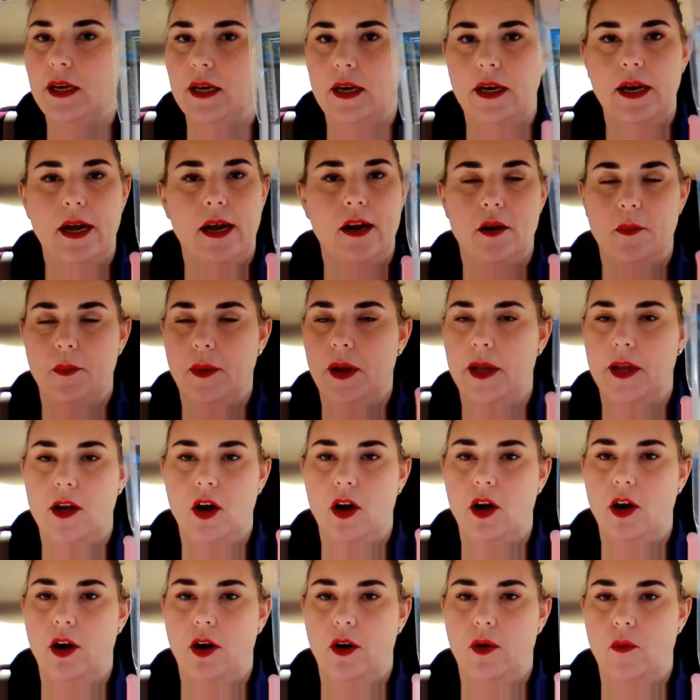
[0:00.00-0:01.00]
I have to be at work
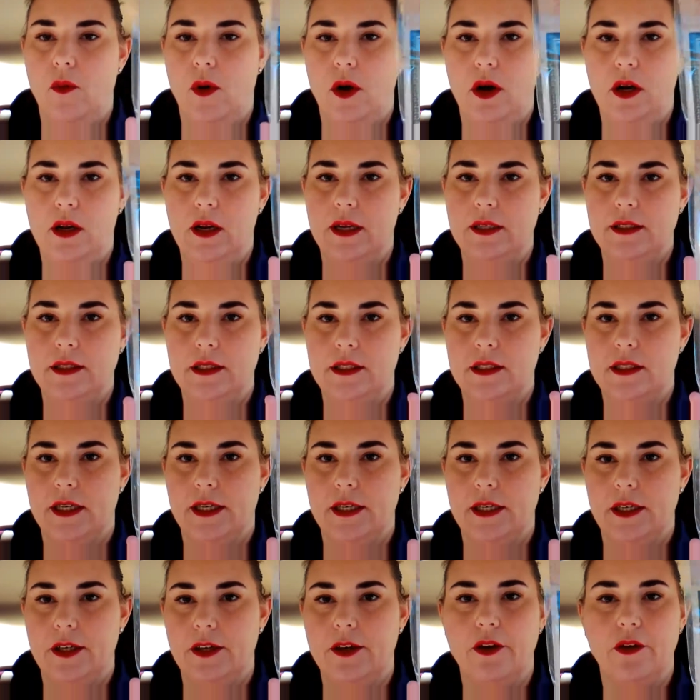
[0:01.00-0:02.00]
in 15 minutes.
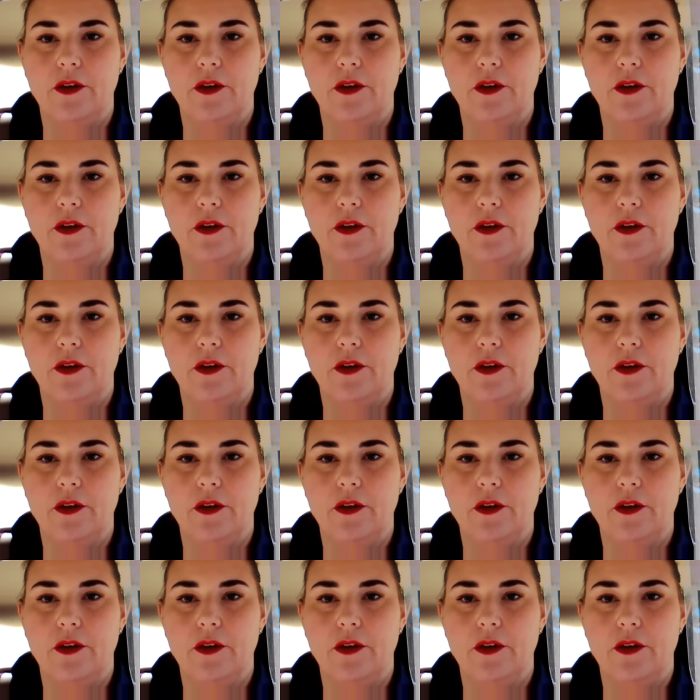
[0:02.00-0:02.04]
